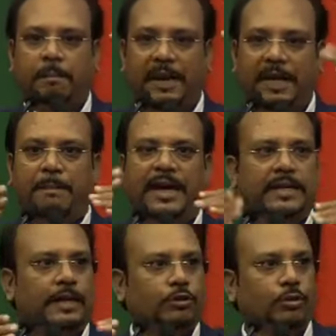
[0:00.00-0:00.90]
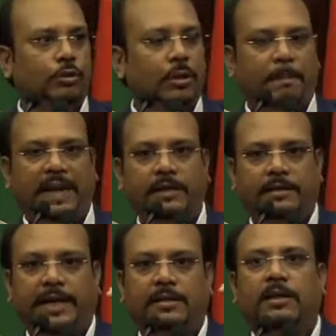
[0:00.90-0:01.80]
main barrier to
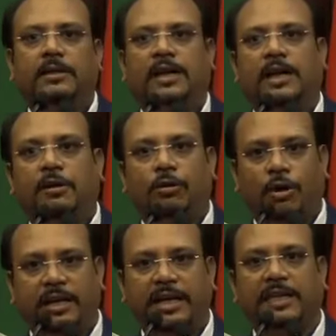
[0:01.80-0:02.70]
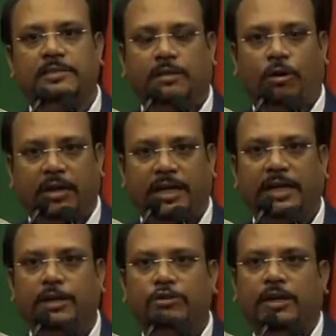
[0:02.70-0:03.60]
penetrate the
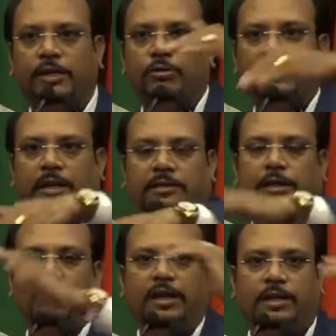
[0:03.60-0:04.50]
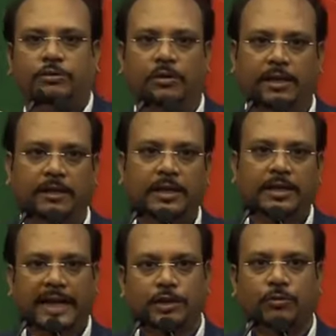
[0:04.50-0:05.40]
organic insulin to the cellular insulin.
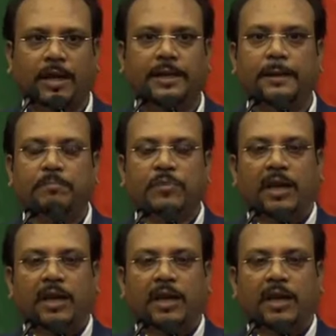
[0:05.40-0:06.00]
That's why